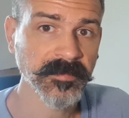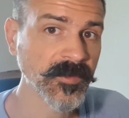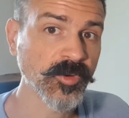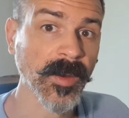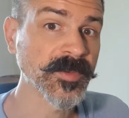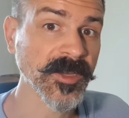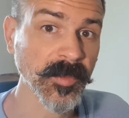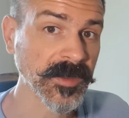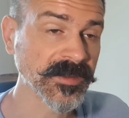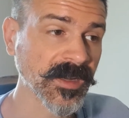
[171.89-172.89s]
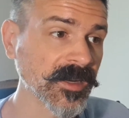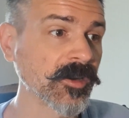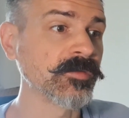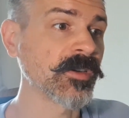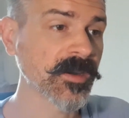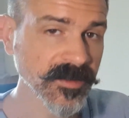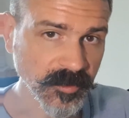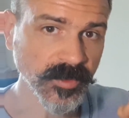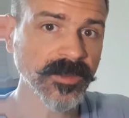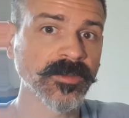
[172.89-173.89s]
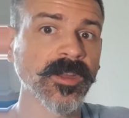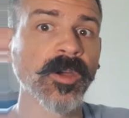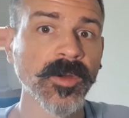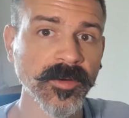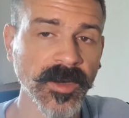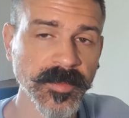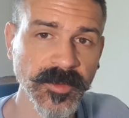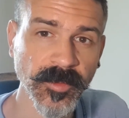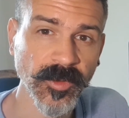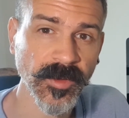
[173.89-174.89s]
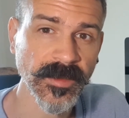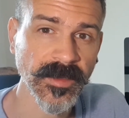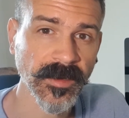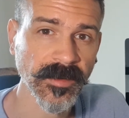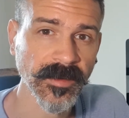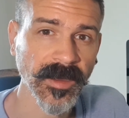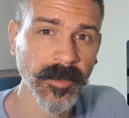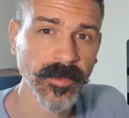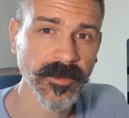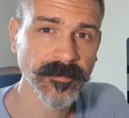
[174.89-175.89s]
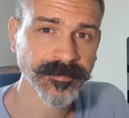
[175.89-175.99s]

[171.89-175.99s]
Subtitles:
grab something to eat arises, we go and grab some cookies out of the cupboard.